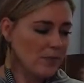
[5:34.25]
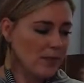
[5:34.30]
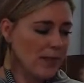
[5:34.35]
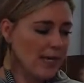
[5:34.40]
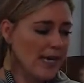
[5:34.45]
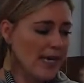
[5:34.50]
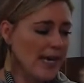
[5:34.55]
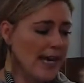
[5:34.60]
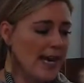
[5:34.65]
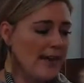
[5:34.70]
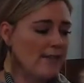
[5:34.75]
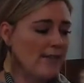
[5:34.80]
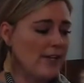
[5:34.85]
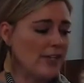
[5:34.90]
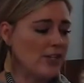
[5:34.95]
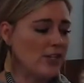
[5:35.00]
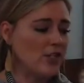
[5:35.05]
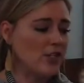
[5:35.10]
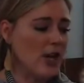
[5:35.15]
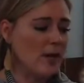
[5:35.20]
He gave
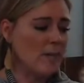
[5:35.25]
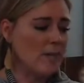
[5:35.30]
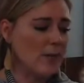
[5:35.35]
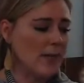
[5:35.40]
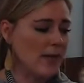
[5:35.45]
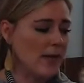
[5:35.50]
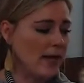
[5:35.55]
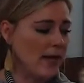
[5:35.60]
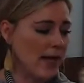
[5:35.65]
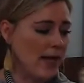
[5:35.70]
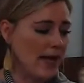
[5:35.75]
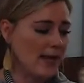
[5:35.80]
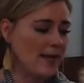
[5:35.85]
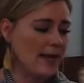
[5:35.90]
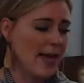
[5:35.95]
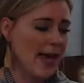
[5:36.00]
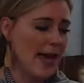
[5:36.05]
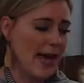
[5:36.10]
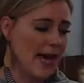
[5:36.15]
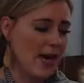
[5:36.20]
a jump in
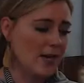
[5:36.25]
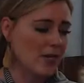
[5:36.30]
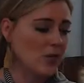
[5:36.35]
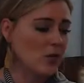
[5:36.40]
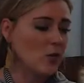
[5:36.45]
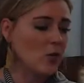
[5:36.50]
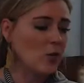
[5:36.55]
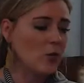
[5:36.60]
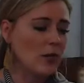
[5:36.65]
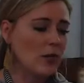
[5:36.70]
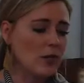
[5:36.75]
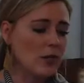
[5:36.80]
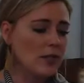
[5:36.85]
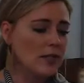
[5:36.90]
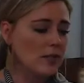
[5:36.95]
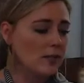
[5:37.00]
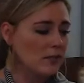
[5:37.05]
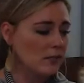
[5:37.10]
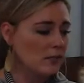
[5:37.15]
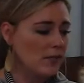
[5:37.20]
the air, twirled,
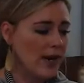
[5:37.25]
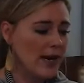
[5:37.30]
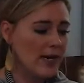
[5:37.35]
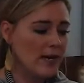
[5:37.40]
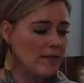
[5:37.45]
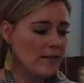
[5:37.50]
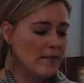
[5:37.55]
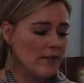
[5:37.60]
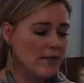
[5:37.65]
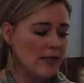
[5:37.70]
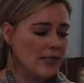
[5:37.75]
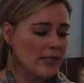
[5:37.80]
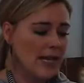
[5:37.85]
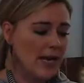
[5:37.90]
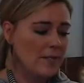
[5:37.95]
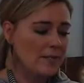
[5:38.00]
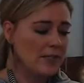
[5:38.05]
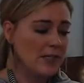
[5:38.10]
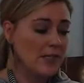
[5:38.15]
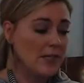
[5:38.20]
ran a few
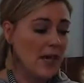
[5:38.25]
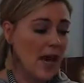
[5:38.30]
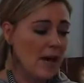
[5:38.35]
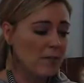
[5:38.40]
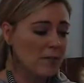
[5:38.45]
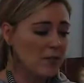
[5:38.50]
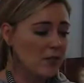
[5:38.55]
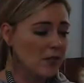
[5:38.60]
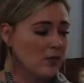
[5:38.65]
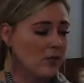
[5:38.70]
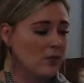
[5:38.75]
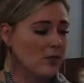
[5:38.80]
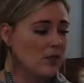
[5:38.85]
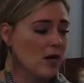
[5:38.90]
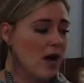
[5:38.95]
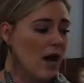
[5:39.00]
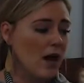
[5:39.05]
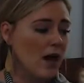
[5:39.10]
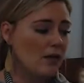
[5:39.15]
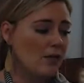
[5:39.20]
steps, stopped, looked
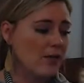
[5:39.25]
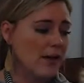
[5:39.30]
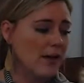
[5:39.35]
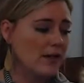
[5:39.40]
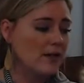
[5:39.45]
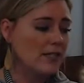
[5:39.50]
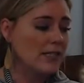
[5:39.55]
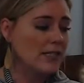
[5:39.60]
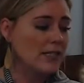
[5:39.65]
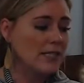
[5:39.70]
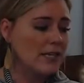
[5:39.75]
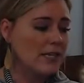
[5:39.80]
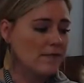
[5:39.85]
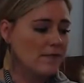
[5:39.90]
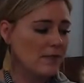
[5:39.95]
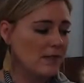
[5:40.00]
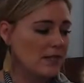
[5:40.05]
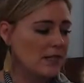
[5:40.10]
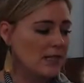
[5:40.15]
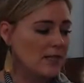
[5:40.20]
all around,
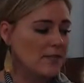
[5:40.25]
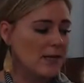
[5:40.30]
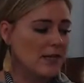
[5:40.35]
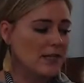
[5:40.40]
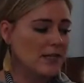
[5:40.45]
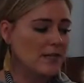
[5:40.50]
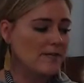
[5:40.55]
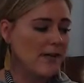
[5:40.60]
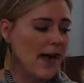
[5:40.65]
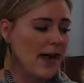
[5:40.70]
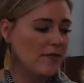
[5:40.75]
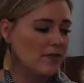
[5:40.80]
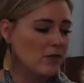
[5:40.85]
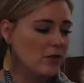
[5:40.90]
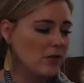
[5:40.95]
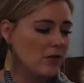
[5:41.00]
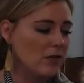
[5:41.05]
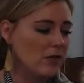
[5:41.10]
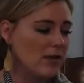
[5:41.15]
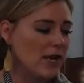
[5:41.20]
sniffed the smells of
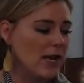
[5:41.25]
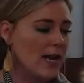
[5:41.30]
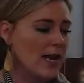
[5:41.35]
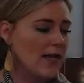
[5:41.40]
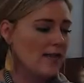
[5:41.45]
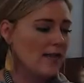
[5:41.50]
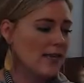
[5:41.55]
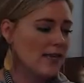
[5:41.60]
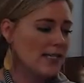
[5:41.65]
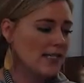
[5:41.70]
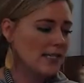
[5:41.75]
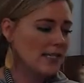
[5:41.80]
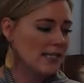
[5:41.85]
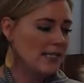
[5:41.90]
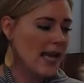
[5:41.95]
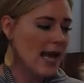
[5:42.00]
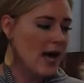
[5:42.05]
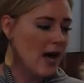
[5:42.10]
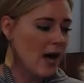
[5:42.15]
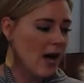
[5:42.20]
afternoon, then
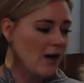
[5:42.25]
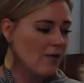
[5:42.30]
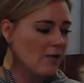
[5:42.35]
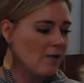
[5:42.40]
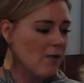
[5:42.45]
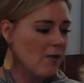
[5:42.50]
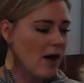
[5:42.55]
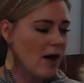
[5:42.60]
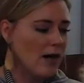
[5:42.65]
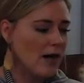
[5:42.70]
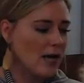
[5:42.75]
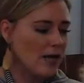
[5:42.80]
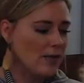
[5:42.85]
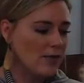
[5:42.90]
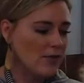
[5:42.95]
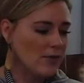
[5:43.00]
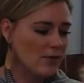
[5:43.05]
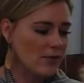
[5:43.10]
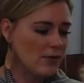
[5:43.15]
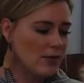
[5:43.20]
set off, walking
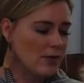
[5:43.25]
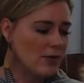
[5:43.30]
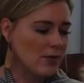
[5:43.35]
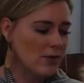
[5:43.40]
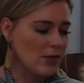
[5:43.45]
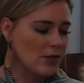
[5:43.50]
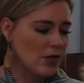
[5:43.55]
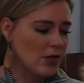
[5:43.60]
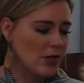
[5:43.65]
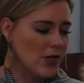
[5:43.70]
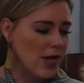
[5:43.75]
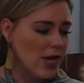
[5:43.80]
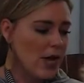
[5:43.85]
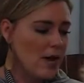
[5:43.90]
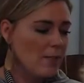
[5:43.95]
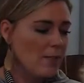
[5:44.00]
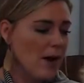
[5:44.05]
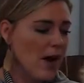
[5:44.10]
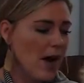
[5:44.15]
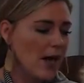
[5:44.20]
through the orchard,
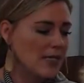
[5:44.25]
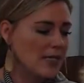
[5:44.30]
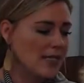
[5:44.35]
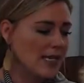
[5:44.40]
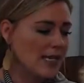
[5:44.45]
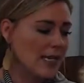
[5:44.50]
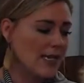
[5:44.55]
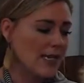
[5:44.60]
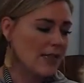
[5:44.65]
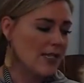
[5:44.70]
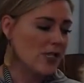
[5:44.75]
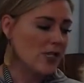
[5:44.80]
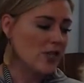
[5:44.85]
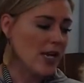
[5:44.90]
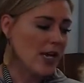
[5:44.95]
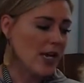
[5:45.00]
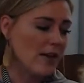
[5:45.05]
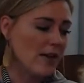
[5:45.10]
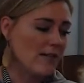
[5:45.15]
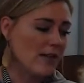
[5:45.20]
pausing in the
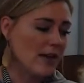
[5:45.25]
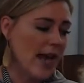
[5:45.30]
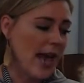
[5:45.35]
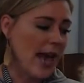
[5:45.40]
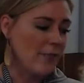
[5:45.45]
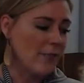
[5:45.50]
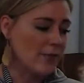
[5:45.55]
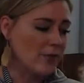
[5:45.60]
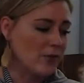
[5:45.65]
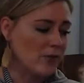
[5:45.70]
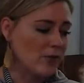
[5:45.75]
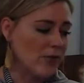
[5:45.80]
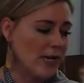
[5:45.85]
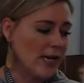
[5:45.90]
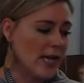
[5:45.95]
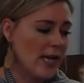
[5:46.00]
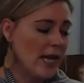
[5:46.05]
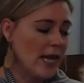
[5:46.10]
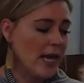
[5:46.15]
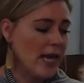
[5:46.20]
shade of an apple tree.
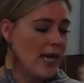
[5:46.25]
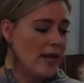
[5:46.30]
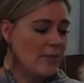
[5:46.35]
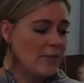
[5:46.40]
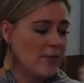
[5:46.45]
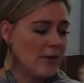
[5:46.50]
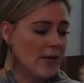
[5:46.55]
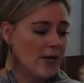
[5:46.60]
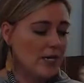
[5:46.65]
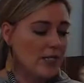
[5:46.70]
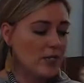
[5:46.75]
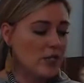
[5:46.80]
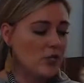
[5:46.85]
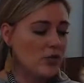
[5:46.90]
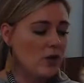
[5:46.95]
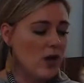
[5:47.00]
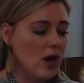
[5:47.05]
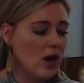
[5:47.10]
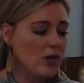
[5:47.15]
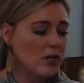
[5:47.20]
He put his
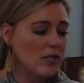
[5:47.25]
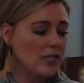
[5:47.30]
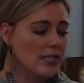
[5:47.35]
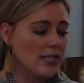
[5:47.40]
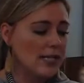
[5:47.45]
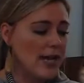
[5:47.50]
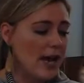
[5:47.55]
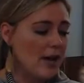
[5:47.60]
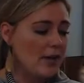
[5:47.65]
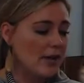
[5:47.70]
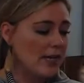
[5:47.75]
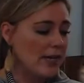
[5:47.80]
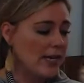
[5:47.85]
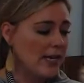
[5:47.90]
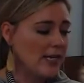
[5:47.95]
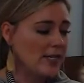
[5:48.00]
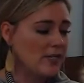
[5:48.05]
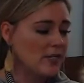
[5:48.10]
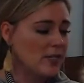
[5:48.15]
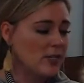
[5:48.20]
strong snout
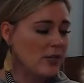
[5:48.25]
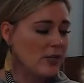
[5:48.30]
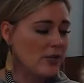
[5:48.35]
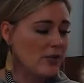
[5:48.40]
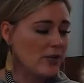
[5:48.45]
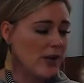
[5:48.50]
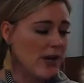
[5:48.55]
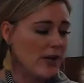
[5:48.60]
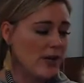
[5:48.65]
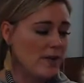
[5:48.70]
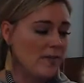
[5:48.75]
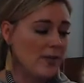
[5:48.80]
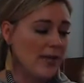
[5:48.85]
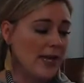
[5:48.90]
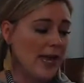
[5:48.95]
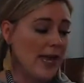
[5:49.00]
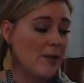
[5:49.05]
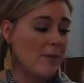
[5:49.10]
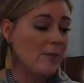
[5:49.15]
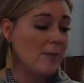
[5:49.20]
into the ground and
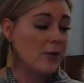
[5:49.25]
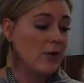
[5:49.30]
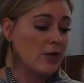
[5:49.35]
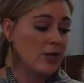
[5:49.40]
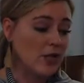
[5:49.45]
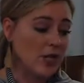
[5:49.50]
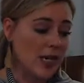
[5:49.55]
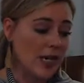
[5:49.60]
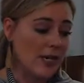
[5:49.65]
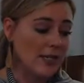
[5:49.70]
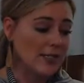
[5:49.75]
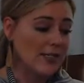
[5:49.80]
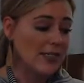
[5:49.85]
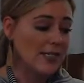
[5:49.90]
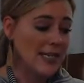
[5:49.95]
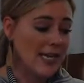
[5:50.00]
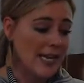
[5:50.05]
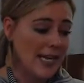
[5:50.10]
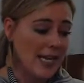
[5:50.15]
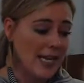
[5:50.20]
began pushing,
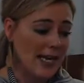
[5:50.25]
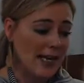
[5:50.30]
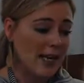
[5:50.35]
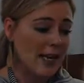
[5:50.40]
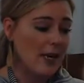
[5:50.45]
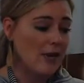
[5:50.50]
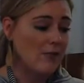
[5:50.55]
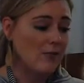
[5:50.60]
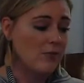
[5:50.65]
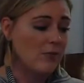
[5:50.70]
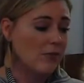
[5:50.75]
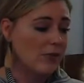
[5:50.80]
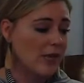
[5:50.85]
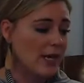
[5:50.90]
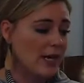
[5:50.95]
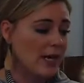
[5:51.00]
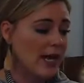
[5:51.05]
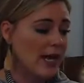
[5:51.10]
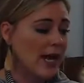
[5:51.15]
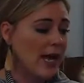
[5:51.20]
digging, and
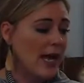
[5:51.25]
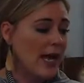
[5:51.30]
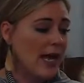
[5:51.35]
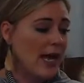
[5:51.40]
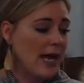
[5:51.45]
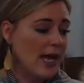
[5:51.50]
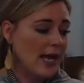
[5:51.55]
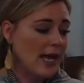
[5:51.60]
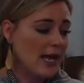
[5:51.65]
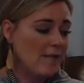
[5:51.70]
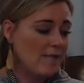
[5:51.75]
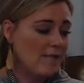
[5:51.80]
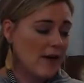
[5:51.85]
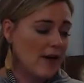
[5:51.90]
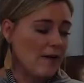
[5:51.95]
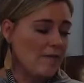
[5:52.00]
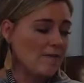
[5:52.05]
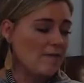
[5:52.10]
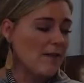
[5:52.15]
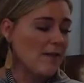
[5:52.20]
rooting. He
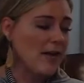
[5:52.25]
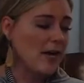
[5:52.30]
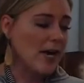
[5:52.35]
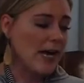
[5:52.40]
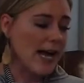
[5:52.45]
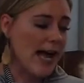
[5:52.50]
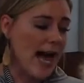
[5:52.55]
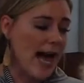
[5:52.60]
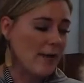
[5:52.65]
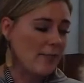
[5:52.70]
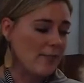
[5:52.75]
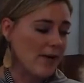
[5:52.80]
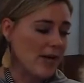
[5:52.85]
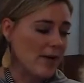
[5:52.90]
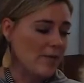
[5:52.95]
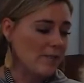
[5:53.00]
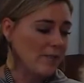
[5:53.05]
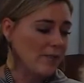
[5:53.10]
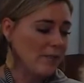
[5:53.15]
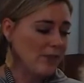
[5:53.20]
felt very
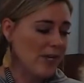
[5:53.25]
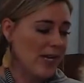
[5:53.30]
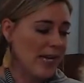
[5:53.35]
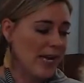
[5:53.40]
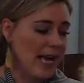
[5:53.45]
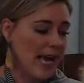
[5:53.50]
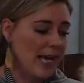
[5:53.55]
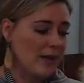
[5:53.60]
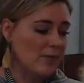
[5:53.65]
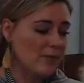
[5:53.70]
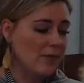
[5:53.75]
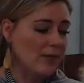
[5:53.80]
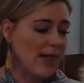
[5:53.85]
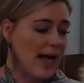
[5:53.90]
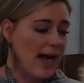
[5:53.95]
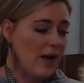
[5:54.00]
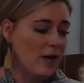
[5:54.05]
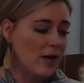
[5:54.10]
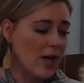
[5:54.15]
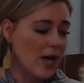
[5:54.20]
happy. He had
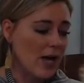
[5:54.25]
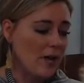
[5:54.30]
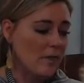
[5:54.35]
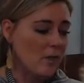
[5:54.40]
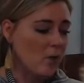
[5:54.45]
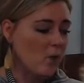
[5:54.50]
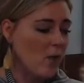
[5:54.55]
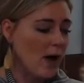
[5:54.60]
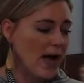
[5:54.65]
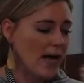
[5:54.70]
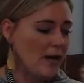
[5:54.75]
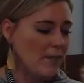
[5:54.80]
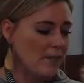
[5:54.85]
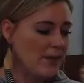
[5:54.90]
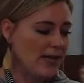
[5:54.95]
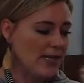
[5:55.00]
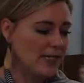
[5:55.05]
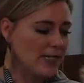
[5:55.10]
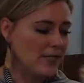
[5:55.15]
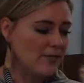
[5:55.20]
plowed up quite a
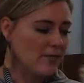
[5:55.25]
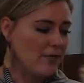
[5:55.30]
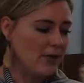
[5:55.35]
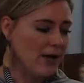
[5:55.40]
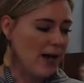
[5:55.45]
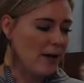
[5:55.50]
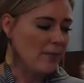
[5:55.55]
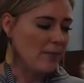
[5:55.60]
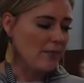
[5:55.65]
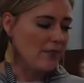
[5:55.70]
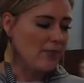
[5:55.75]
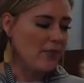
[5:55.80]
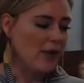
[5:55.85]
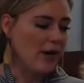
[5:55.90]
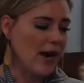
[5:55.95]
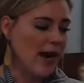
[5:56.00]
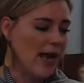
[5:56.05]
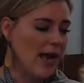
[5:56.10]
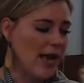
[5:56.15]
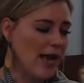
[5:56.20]
piece of ground
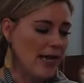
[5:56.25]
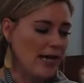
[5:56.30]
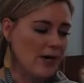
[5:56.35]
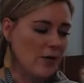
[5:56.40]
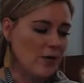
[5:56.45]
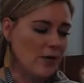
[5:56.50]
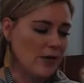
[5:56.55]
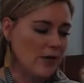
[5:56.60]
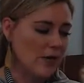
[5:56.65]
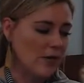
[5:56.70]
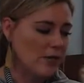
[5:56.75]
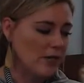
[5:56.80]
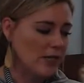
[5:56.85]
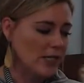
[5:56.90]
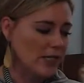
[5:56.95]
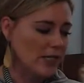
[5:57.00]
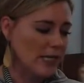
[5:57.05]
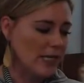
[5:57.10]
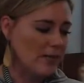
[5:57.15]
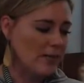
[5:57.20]
before anyone
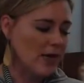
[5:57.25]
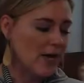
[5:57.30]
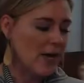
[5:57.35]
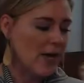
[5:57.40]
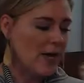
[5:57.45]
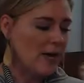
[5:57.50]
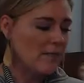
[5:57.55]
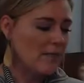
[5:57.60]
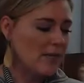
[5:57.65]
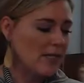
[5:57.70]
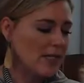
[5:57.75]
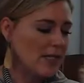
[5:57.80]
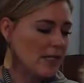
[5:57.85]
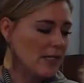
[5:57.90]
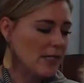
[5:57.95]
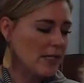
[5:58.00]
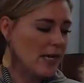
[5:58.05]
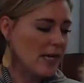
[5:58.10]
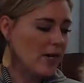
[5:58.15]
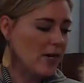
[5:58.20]
noticed him. Mrs.
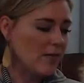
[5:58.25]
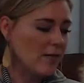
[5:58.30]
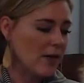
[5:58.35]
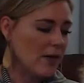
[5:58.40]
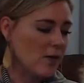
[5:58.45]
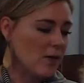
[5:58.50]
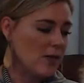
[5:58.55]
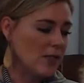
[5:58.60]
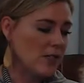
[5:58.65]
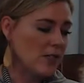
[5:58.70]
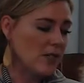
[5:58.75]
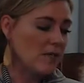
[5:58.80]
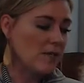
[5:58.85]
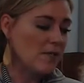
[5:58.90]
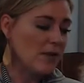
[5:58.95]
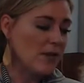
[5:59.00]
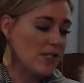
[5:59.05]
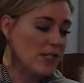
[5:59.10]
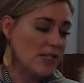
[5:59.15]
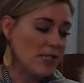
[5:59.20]
Zuckerman was the
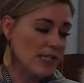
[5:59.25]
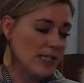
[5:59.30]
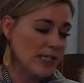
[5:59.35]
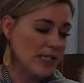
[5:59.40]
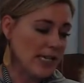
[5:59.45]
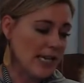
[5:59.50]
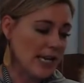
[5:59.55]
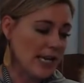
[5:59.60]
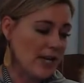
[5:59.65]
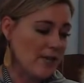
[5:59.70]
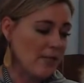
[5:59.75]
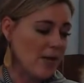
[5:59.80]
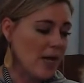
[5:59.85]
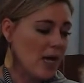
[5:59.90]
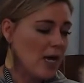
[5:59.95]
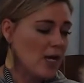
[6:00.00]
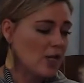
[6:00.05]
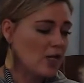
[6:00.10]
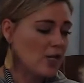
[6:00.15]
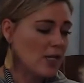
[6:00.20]
first to see him.
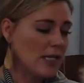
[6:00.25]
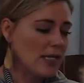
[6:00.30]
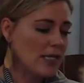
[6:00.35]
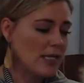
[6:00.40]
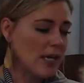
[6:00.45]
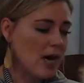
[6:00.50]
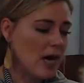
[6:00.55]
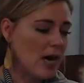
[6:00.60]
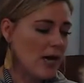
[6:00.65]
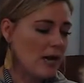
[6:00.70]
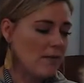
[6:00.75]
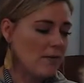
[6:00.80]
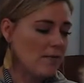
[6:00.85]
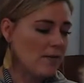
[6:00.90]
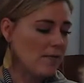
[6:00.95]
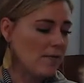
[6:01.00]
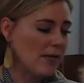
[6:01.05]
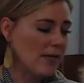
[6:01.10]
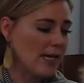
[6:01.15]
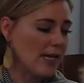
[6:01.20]
She saw him
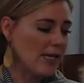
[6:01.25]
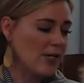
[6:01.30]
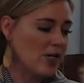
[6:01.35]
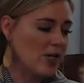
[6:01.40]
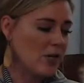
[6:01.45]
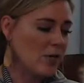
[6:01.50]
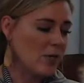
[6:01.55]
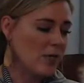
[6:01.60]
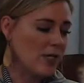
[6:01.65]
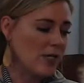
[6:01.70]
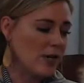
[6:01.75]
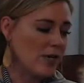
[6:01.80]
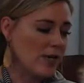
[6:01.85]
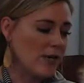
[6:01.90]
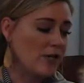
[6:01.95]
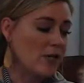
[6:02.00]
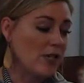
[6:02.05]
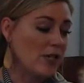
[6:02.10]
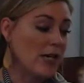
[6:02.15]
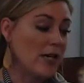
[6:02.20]
from the kitchen window,
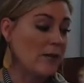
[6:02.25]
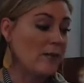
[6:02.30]
and she